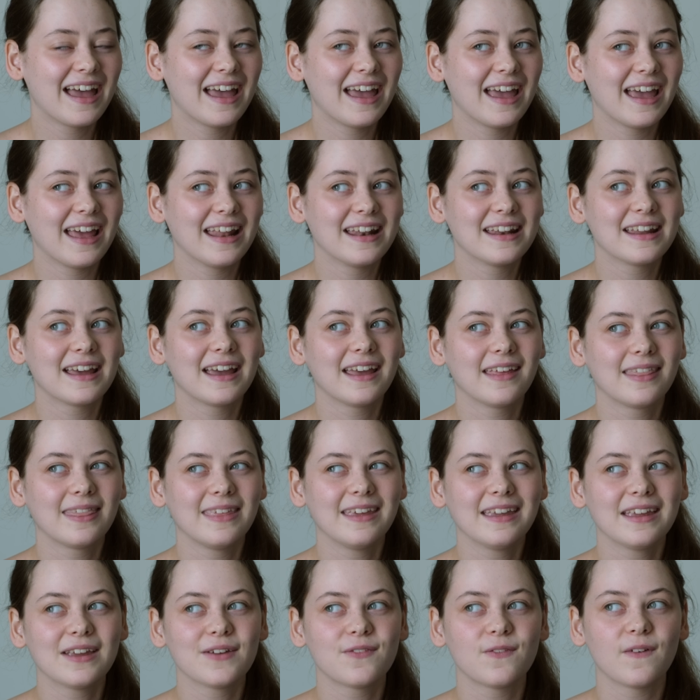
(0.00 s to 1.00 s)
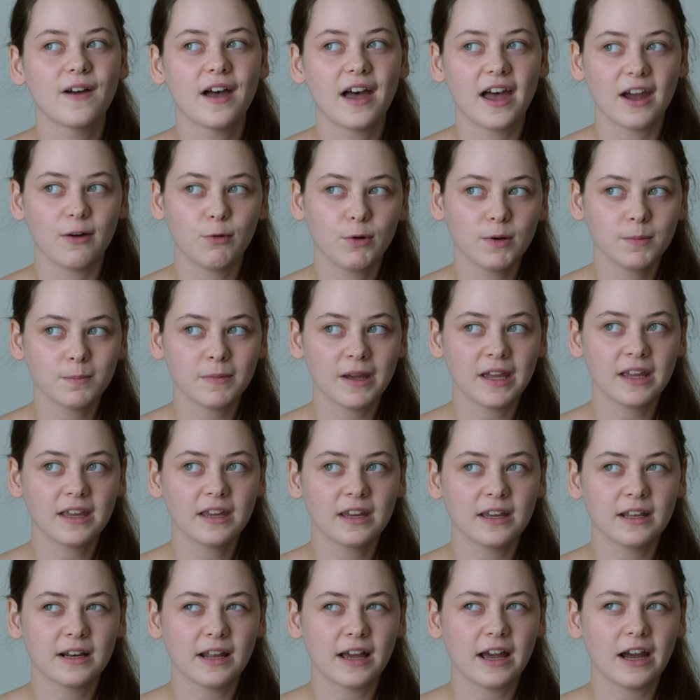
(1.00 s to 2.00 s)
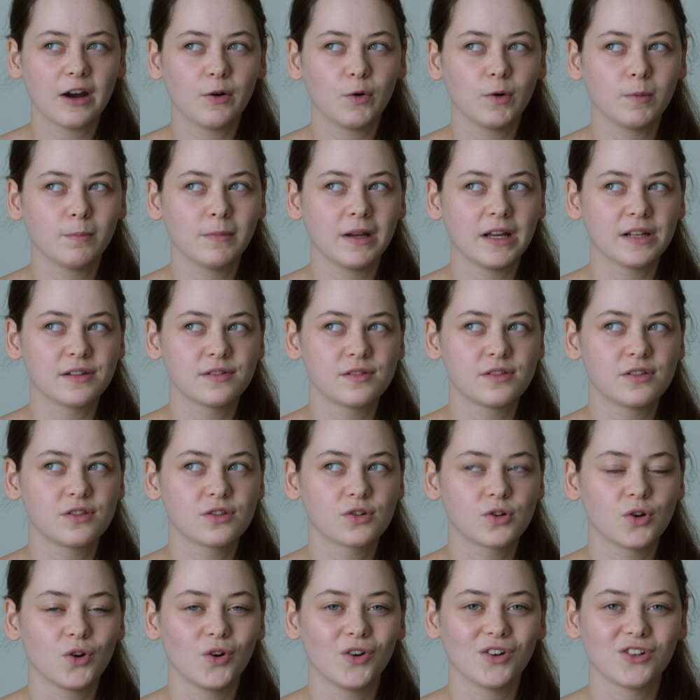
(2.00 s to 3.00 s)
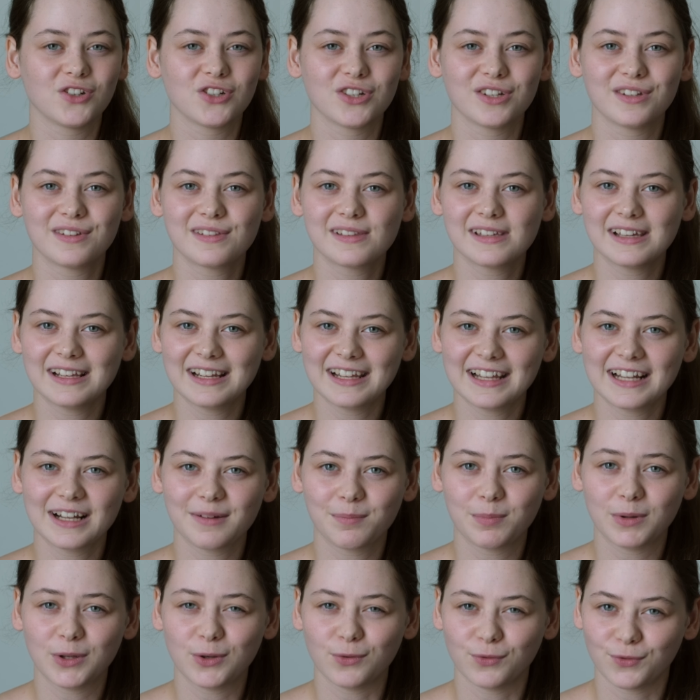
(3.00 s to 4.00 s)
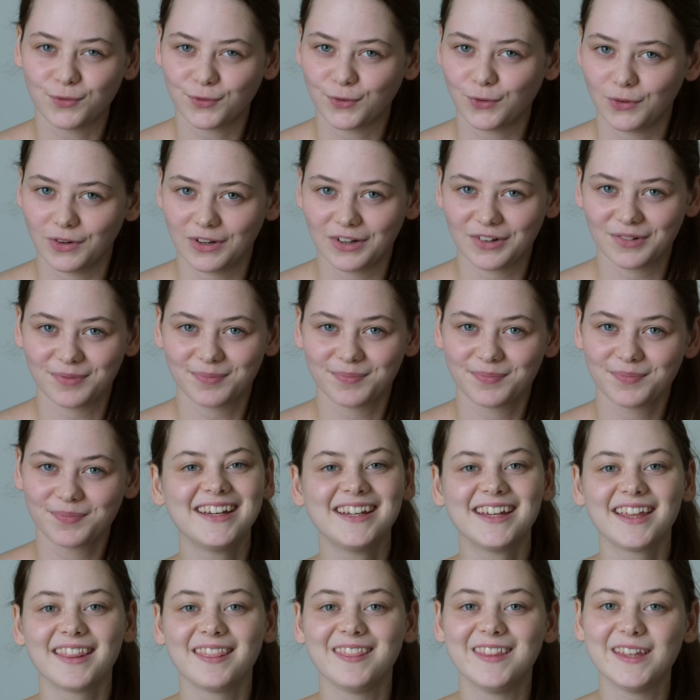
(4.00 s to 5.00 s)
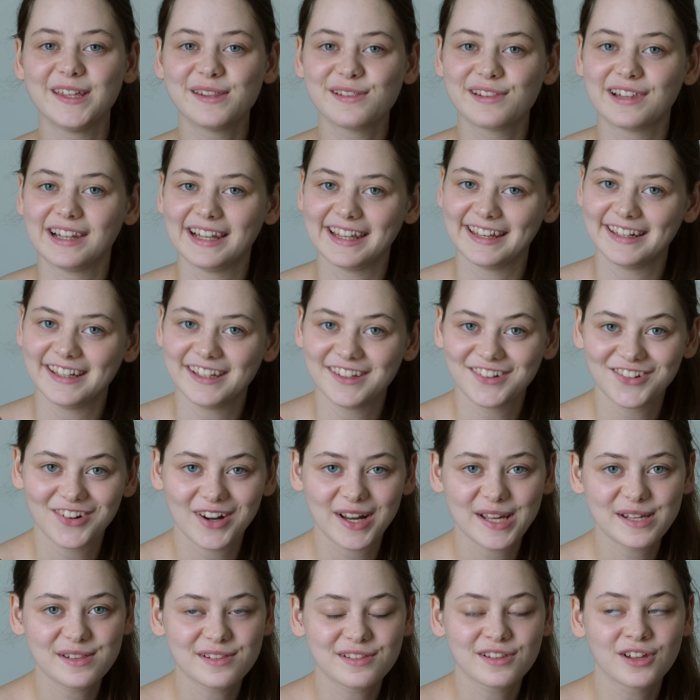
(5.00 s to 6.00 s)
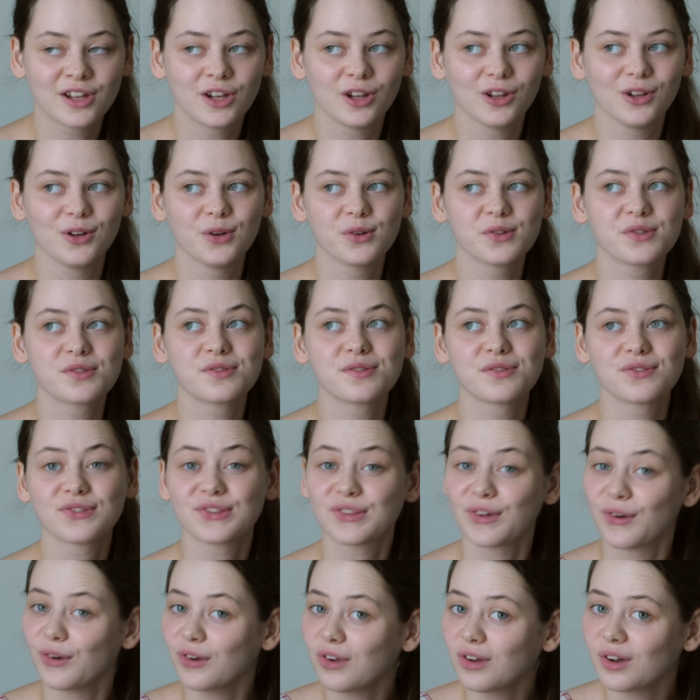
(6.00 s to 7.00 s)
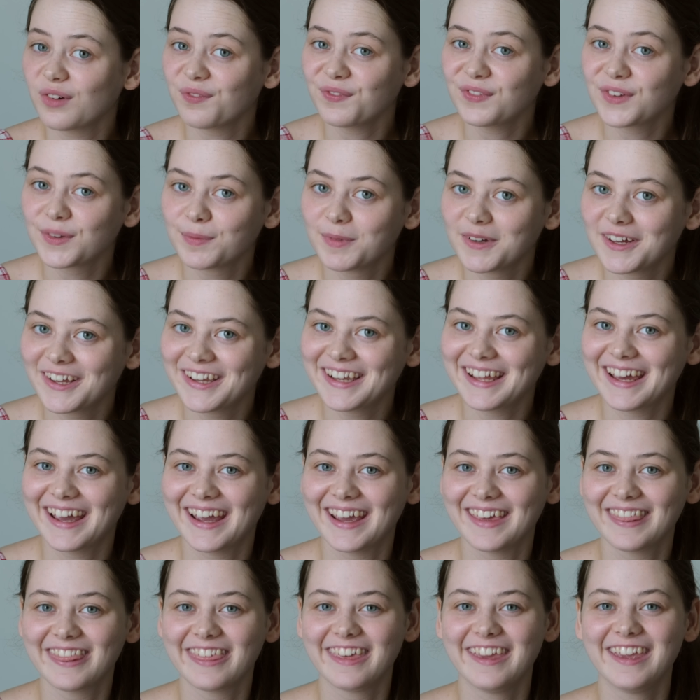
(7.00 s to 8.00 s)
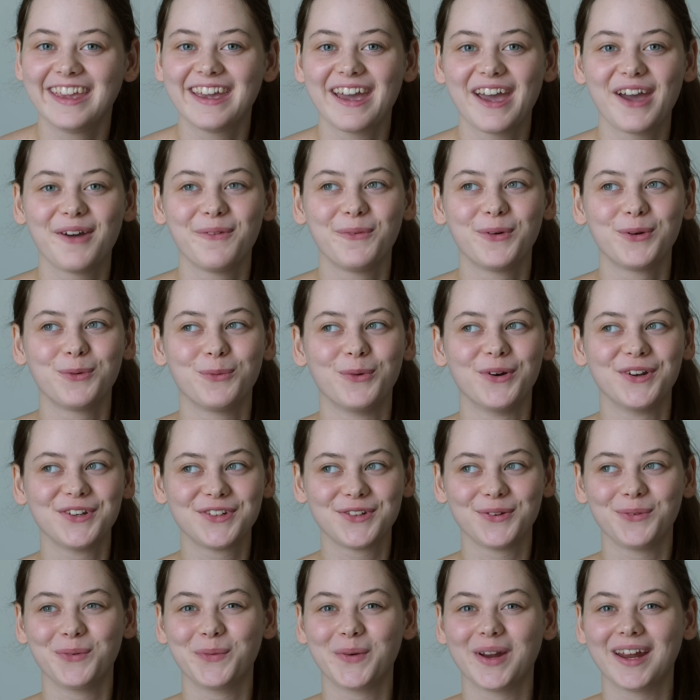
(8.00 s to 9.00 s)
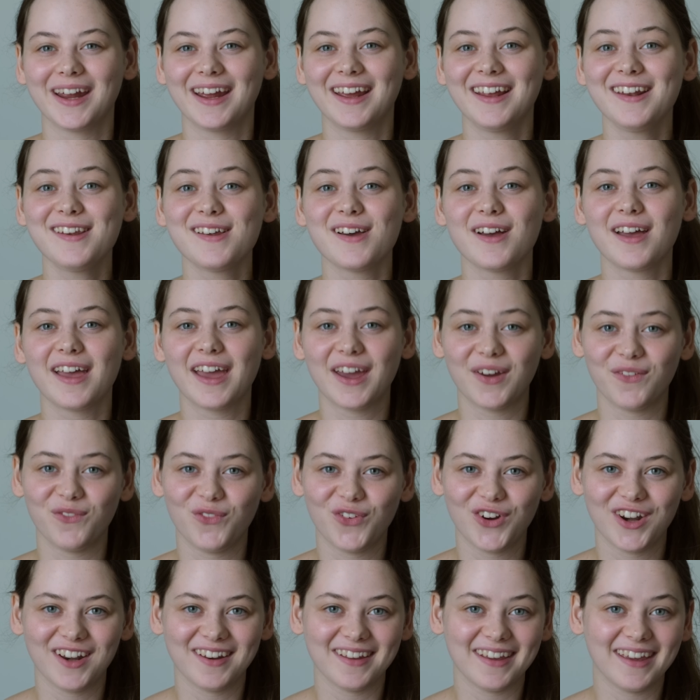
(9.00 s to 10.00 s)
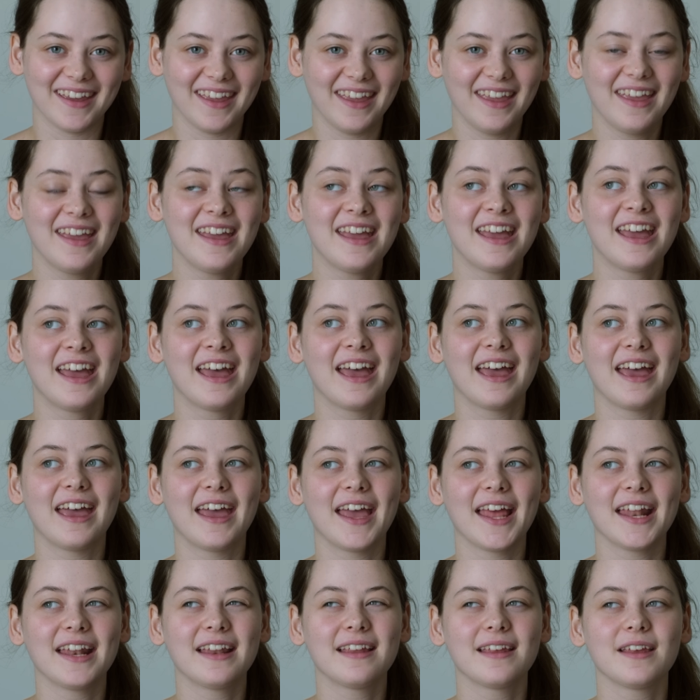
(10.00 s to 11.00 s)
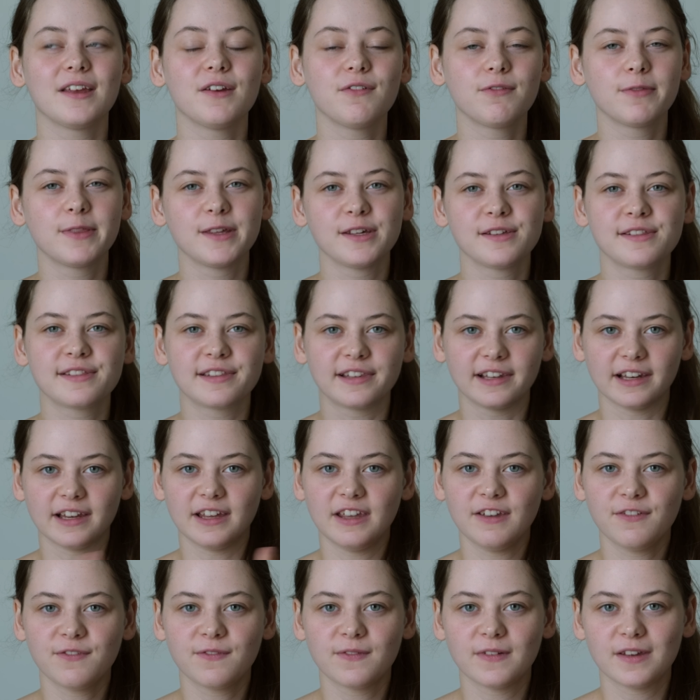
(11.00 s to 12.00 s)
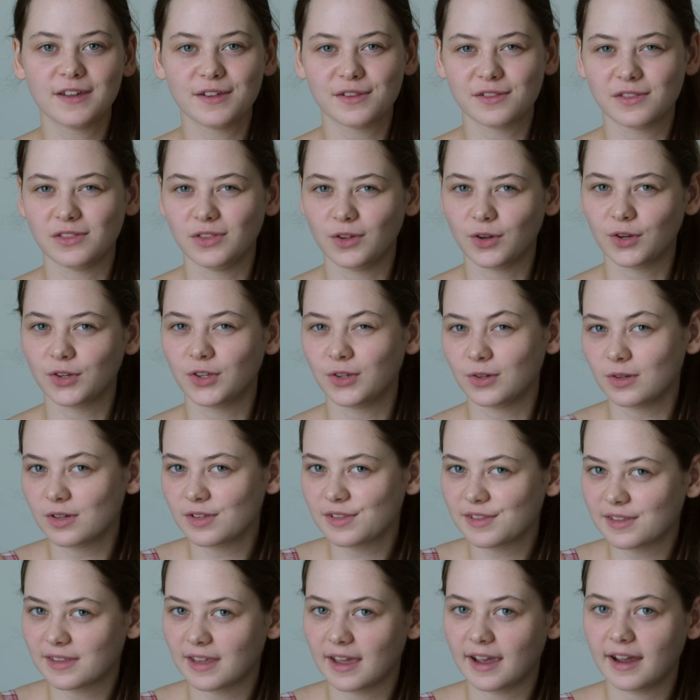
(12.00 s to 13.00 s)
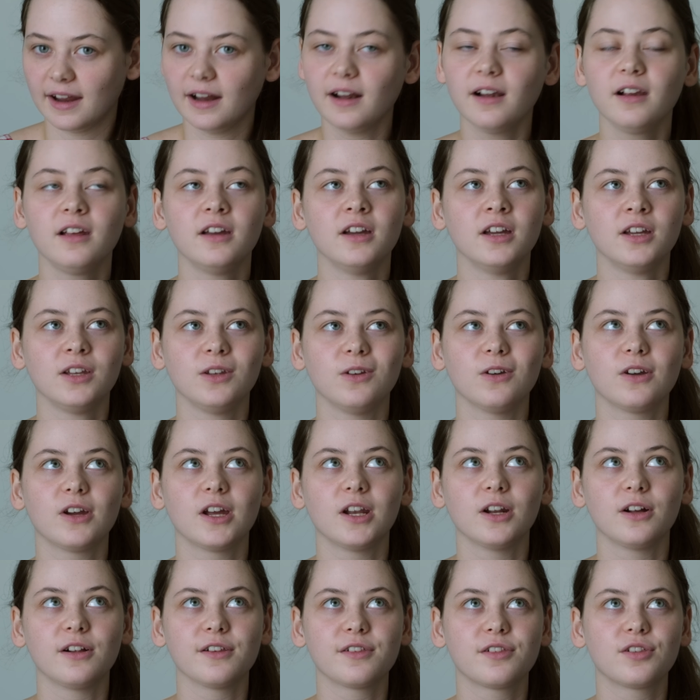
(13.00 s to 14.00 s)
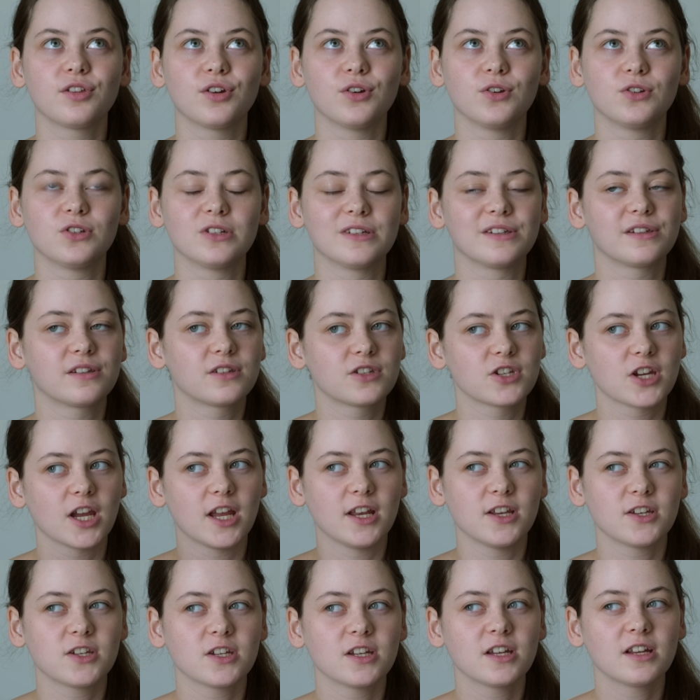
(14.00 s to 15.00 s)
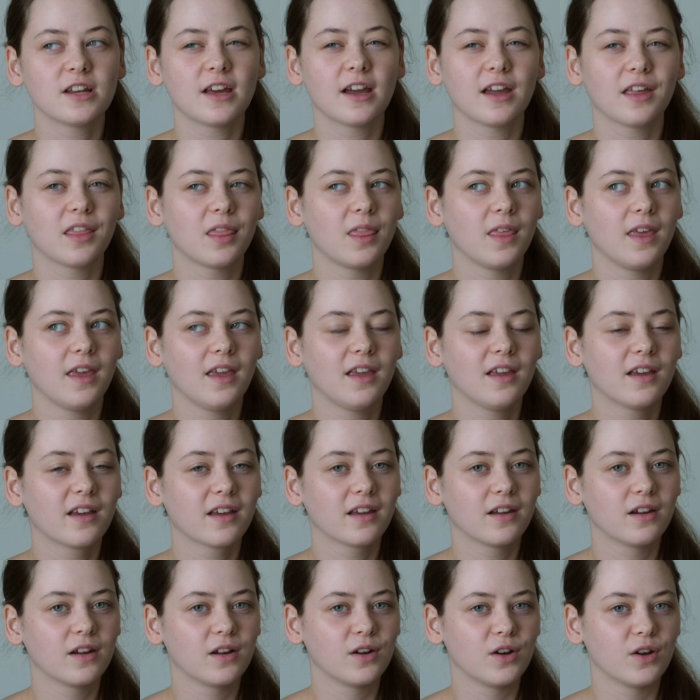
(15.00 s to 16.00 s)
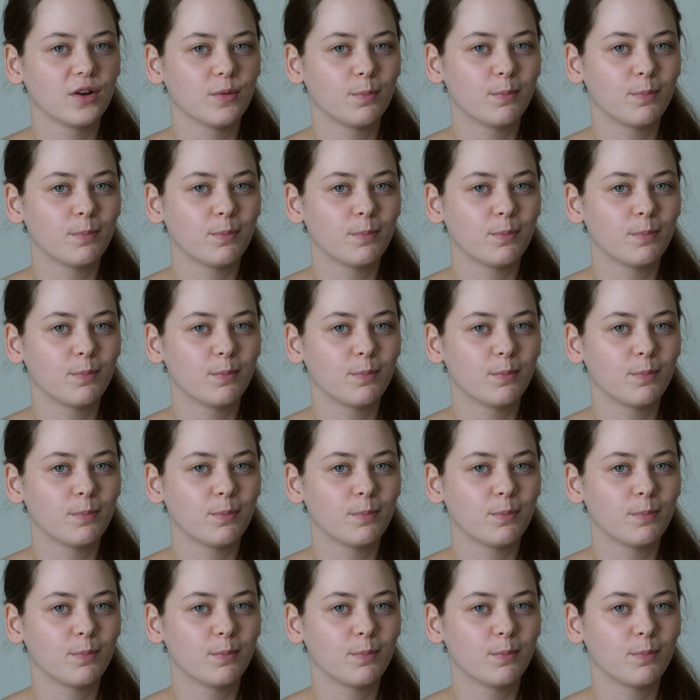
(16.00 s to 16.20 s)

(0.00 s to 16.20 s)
And I think if I would make it, I would make the skirt just a little bit fuller. This linen dress looks so comfortable. I think I would want to wear it every day. And if the sleeve is not your style, you can also just change it. I think a